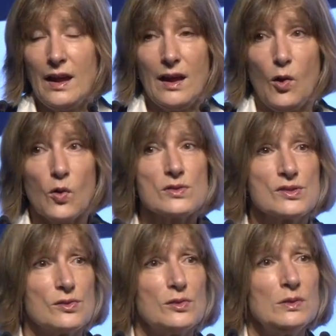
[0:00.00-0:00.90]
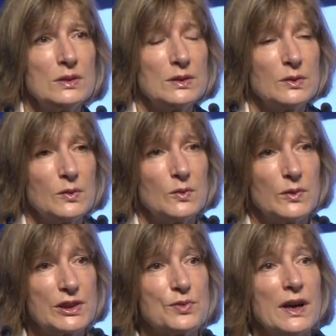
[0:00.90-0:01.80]
Also, we
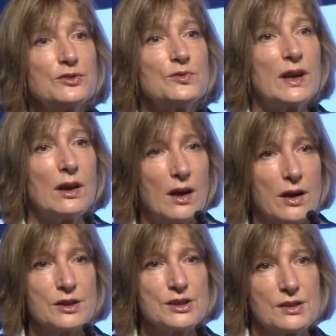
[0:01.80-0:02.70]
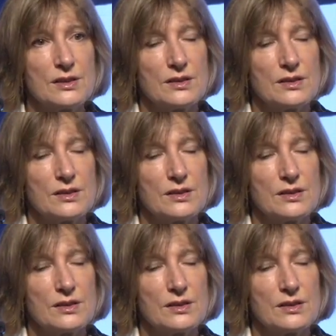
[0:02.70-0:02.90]
try to enlarge